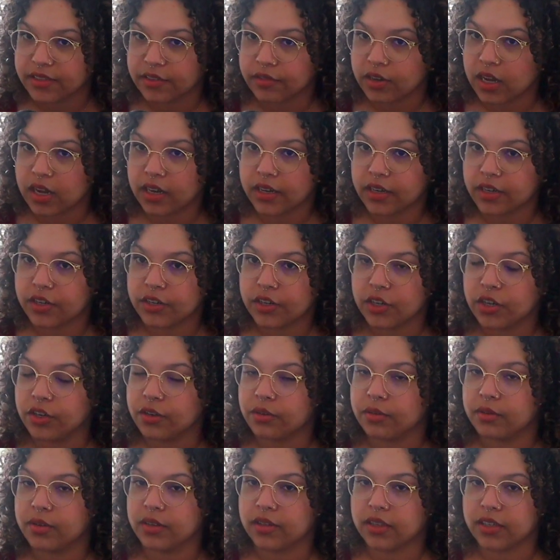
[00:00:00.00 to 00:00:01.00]
They're not going to
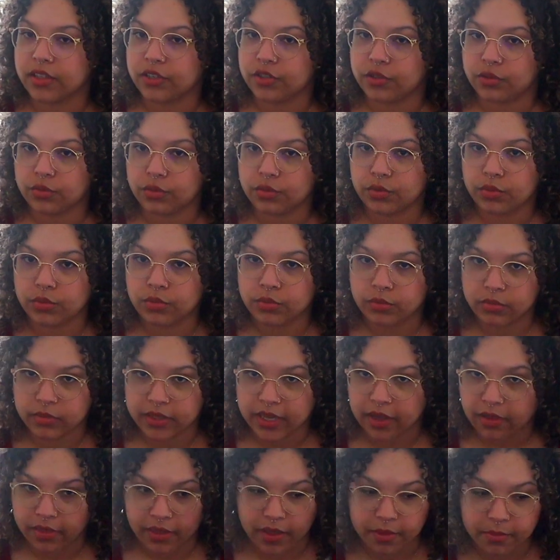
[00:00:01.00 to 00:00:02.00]
know unless you
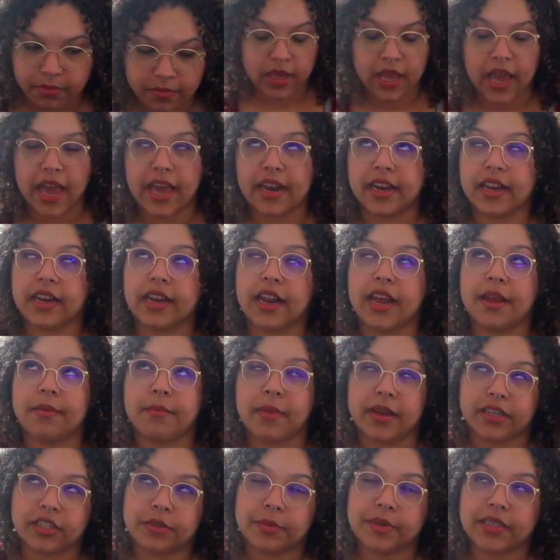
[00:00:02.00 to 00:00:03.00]
tell them. And
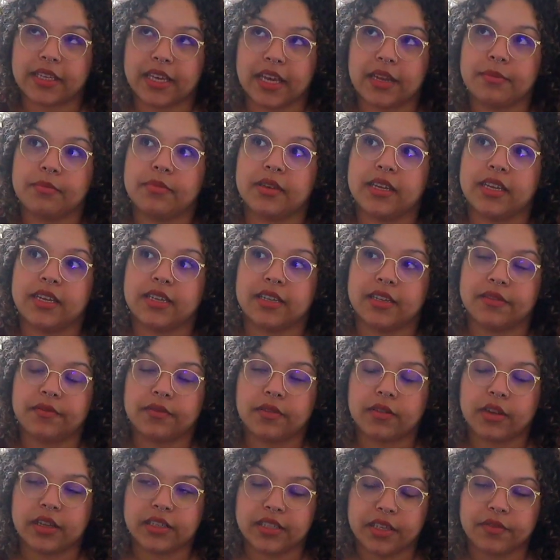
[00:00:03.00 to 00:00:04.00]
enmeshment can be
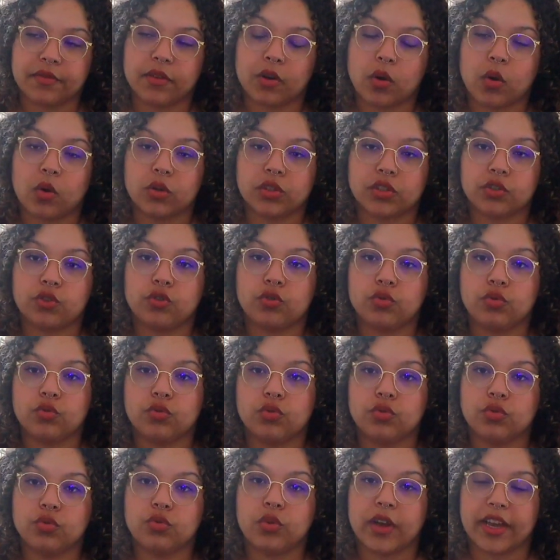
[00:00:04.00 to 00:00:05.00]
difficult
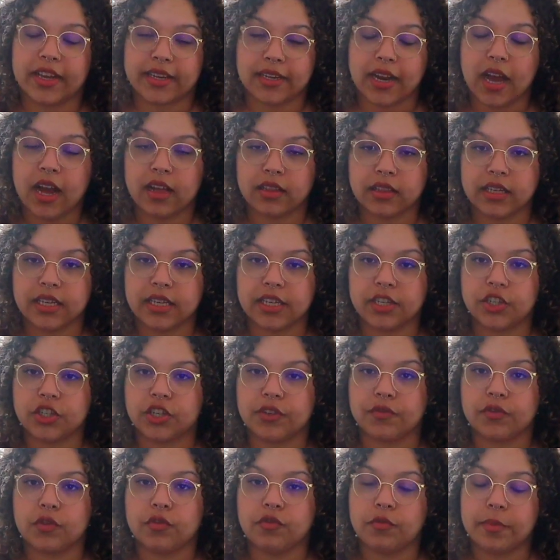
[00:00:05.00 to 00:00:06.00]
to acknowledge
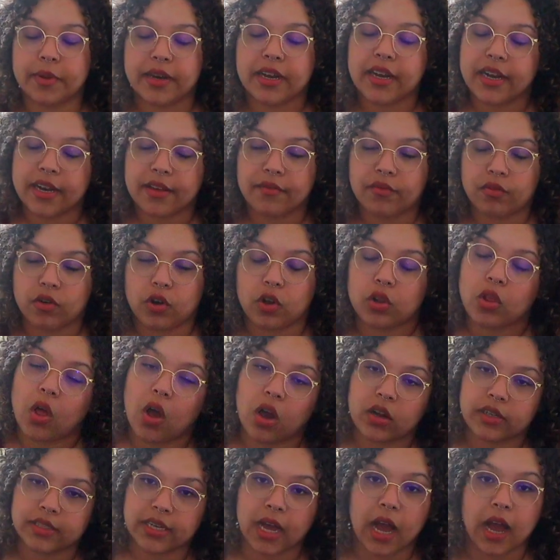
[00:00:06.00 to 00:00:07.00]
if you've been in it for a
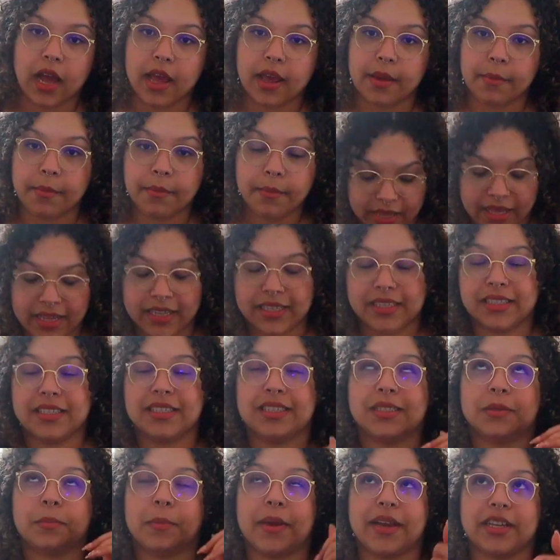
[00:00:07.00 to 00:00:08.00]
long time,
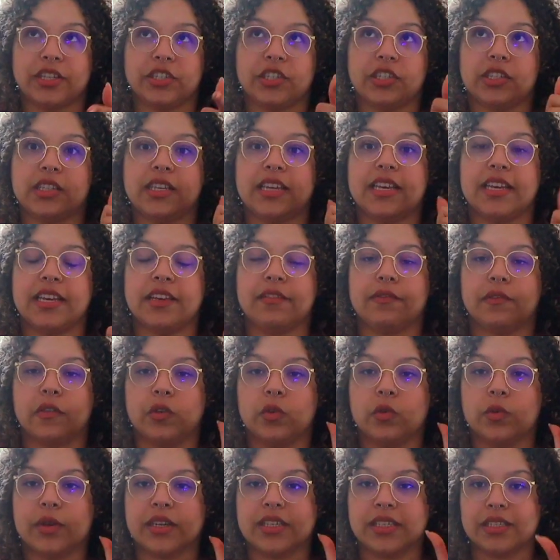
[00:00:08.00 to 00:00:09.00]
especially if
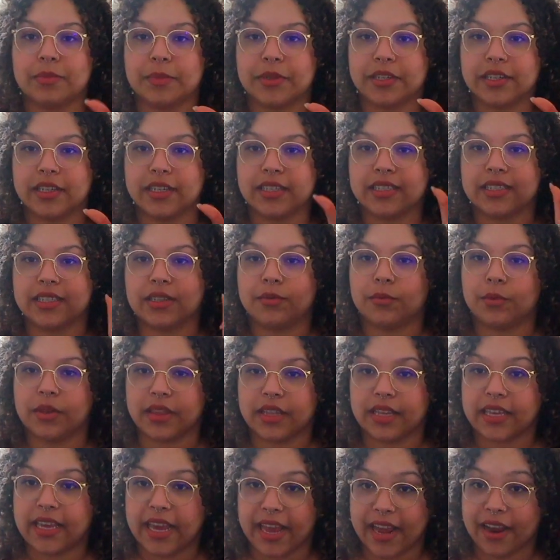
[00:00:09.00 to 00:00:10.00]
you experienced it
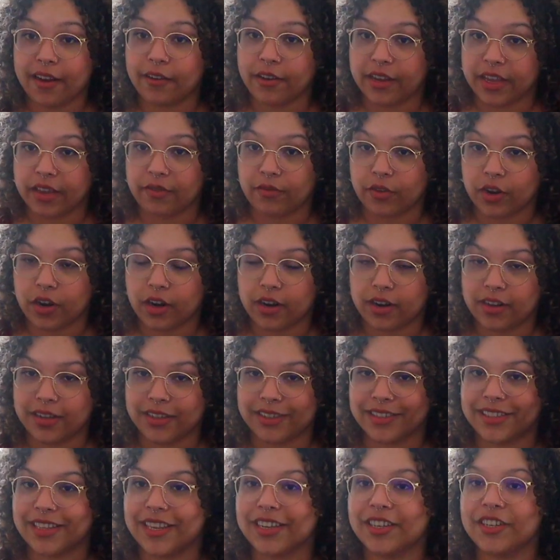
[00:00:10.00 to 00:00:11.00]
with a caregiver,
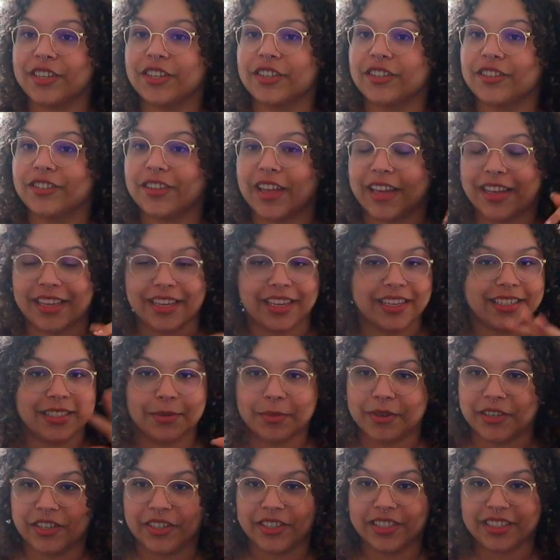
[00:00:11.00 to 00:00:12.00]
because then you're like
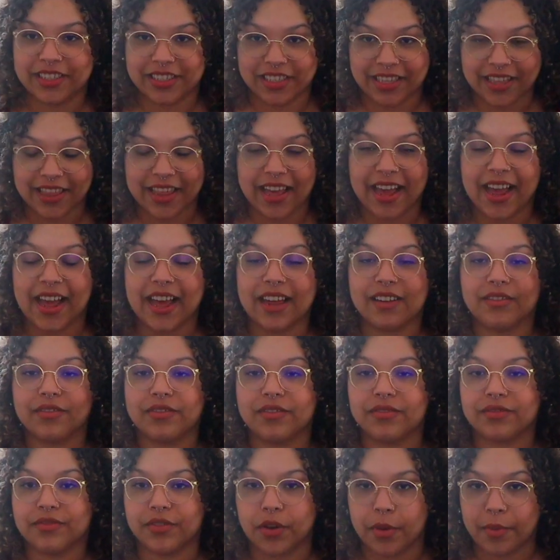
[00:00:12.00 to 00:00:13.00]
experiencing that
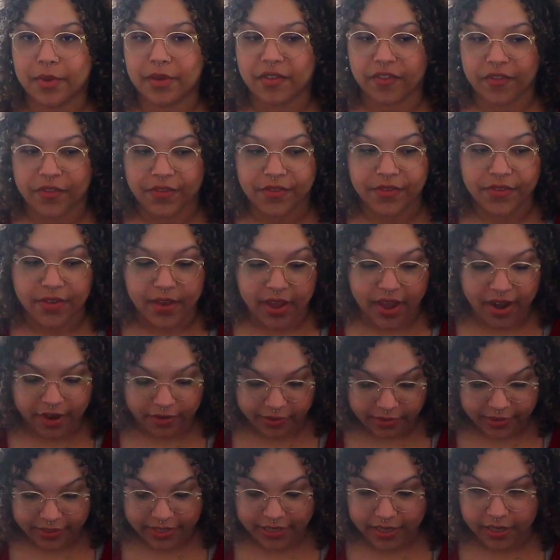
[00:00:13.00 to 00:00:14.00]
from a
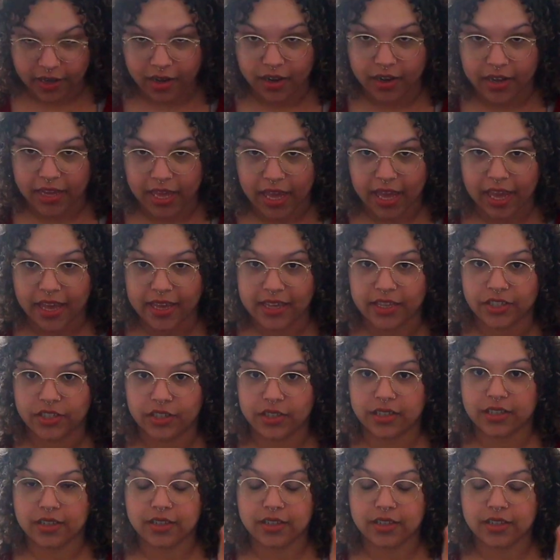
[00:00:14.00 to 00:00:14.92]
very young age.